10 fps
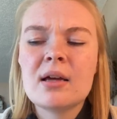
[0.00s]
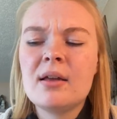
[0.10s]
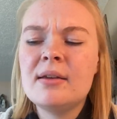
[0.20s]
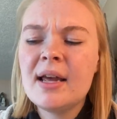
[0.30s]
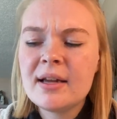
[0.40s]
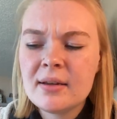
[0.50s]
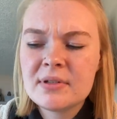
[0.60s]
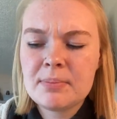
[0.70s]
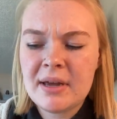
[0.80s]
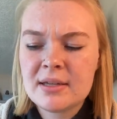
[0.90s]
negative
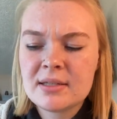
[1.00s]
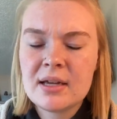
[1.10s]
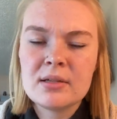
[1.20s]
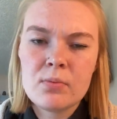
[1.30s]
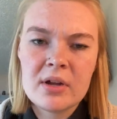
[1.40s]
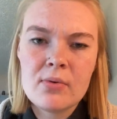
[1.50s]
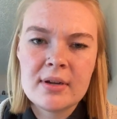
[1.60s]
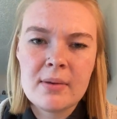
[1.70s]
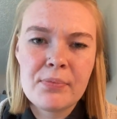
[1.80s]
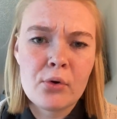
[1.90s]
space is what you
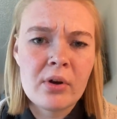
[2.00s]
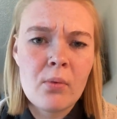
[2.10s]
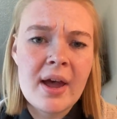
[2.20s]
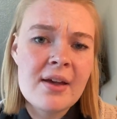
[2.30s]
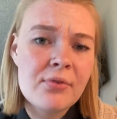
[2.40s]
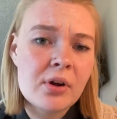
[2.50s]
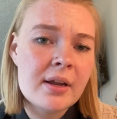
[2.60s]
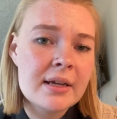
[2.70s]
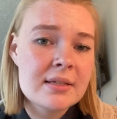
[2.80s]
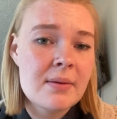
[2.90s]
end up throwing away if you're
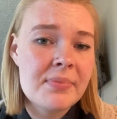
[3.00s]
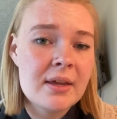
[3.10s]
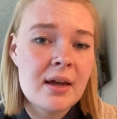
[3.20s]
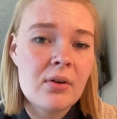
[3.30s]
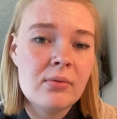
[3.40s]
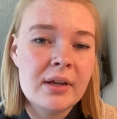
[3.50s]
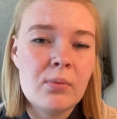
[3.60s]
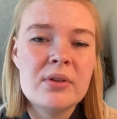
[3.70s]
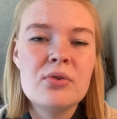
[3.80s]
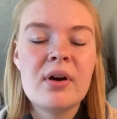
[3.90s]
cutting something out. Like
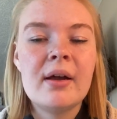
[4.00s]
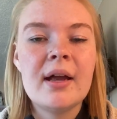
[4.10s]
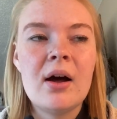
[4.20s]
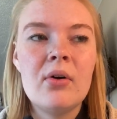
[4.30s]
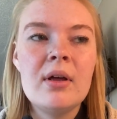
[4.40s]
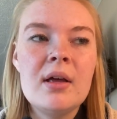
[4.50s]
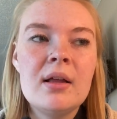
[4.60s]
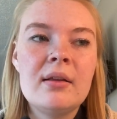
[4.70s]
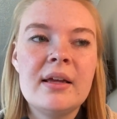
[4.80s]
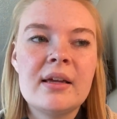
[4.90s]
when you cut out,
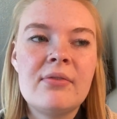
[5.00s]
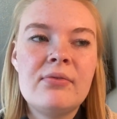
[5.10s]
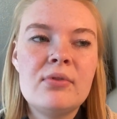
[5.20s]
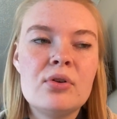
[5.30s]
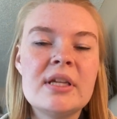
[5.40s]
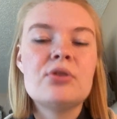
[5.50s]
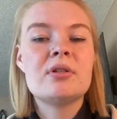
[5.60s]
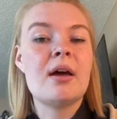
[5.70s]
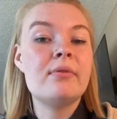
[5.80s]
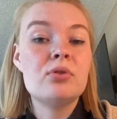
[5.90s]
like if your teachers
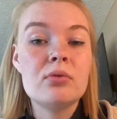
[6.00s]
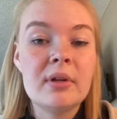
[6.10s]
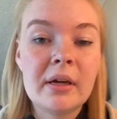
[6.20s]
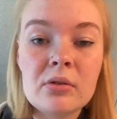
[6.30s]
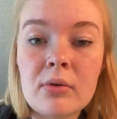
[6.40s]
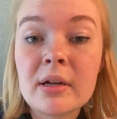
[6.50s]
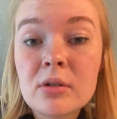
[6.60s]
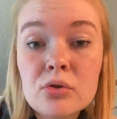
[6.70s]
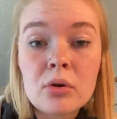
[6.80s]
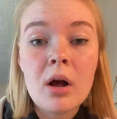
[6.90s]
have you do like a
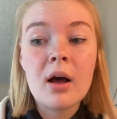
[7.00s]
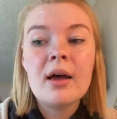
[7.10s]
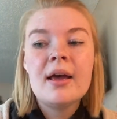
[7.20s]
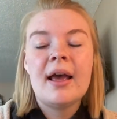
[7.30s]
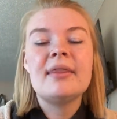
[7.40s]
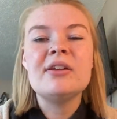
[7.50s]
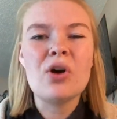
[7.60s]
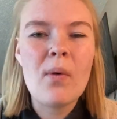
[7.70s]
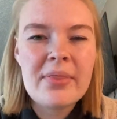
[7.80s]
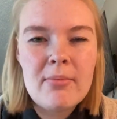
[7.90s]
directed draw and they
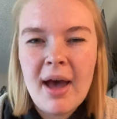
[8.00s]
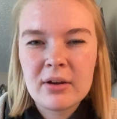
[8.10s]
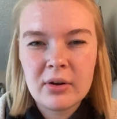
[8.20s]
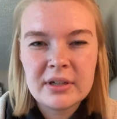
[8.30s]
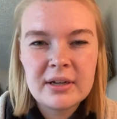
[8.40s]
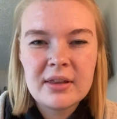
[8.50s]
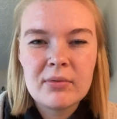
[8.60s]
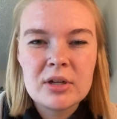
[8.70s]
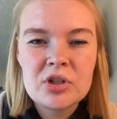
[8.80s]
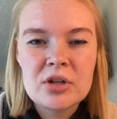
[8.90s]
don't want the background in it, they
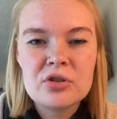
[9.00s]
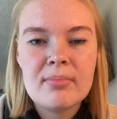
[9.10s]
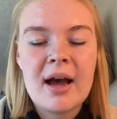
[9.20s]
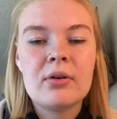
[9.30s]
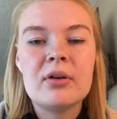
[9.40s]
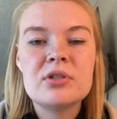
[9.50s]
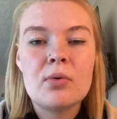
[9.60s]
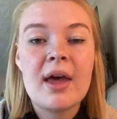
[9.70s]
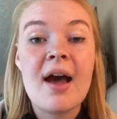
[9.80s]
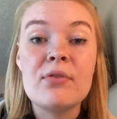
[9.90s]
want to change the background, so
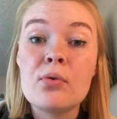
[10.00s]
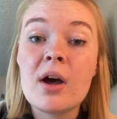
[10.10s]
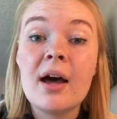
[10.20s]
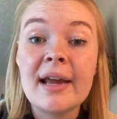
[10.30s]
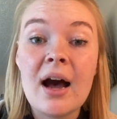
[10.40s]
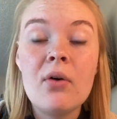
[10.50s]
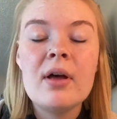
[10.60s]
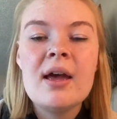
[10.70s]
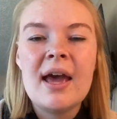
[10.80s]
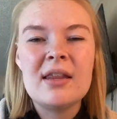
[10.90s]
they have you cut out,
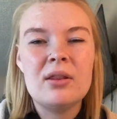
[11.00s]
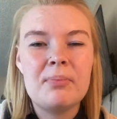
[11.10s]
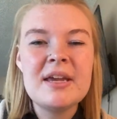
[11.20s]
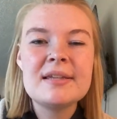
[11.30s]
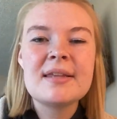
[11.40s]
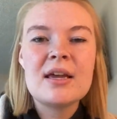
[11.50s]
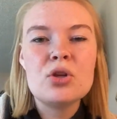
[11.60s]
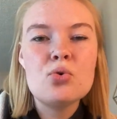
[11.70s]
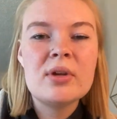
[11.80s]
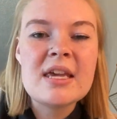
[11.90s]
and the piece that
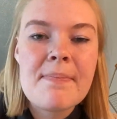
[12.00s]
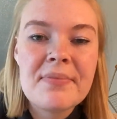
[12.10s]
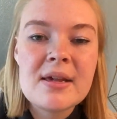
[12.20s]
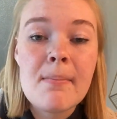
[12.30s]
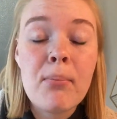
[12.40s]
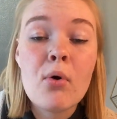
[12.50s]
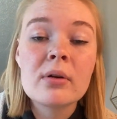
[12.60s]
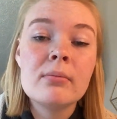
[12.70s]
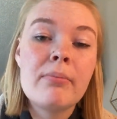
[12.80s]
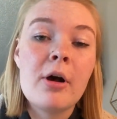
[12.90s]
you keep, the
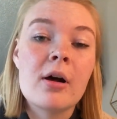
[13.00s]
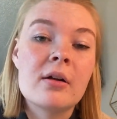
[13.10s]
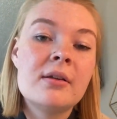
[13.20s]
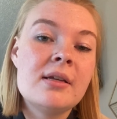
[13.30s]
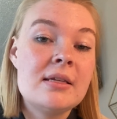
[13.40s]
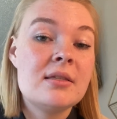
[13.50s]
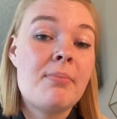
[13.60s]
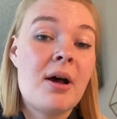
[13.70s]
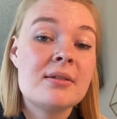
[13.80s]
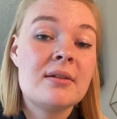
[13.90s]
important part, is the
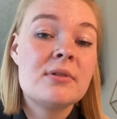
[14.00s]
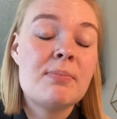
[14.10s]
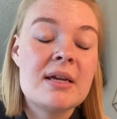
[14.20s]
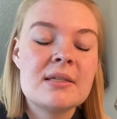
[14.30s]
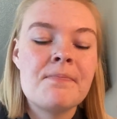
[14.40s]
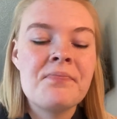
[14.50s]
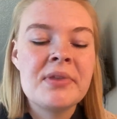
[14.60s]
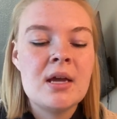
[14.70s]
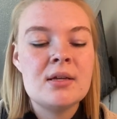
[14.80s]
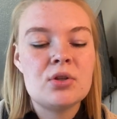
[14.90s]
positive space.
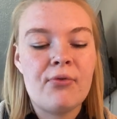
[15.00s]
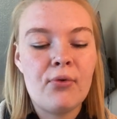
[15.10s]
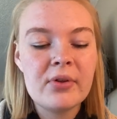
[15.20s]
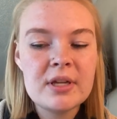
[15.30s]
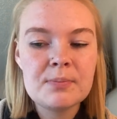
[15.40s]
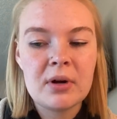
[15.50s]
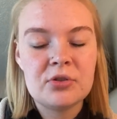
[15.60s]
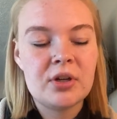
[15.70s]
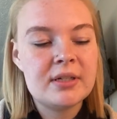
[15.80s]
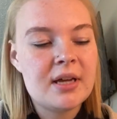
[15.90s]
So for this
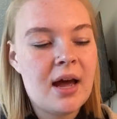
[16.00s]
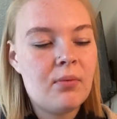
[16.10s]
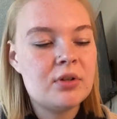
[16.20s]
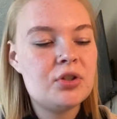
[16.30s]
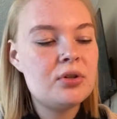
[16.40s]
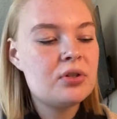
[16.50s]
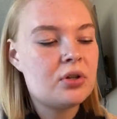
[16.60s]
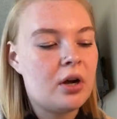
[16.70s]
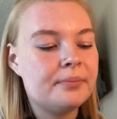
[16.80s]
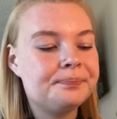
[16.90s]
project, I want you to
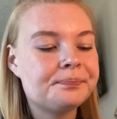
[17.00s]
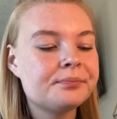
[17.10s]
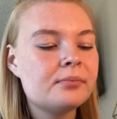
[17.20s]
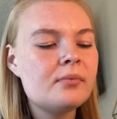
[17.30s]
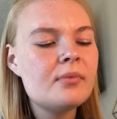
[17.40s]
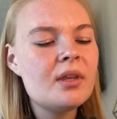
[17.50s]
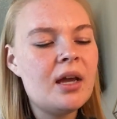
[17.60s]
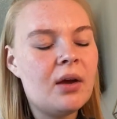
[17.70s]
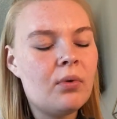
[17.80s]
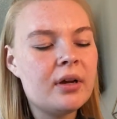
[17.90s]
start,
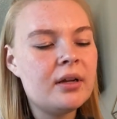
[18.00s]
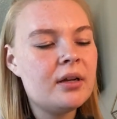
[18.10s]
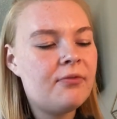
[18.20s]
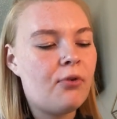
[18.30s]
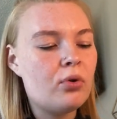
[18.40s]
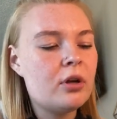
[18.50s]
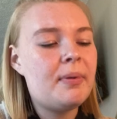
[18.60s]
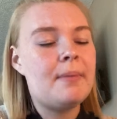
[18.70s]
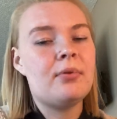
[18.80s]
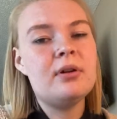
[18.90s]
and we're gonna fold our
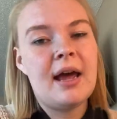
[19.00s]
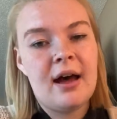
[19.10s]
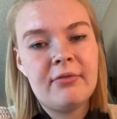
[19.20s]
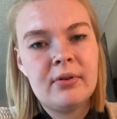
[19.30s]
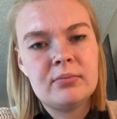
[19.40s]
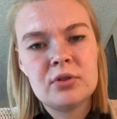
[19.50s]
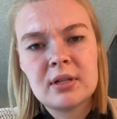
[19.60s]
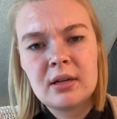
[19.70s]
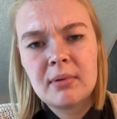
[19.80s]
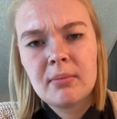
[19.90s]
paper in half. I'm just
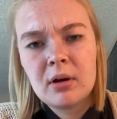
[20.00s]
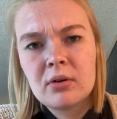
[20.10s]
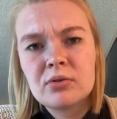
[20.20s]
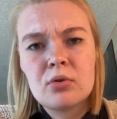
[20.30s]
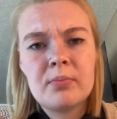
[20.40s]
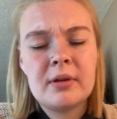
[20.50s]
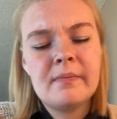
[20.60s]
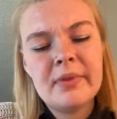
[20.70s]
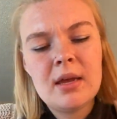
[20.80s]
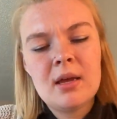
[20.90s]
getting my markers open.
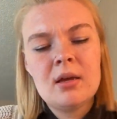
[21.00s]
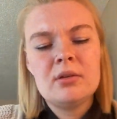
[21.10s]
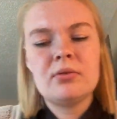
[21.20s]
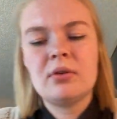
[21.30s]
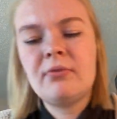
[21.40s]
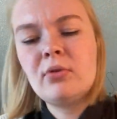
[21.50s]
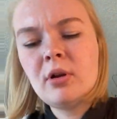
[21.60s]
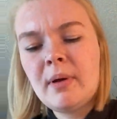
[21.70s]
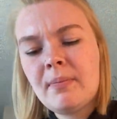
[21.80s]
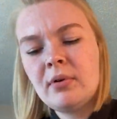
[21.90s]
So we're gonna fold our
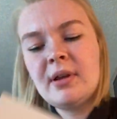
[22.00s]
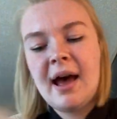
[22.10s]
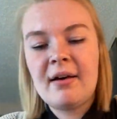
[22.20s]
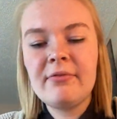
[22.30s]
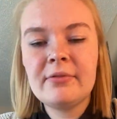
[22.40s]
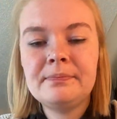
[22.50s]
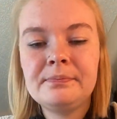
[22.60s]
paper in half.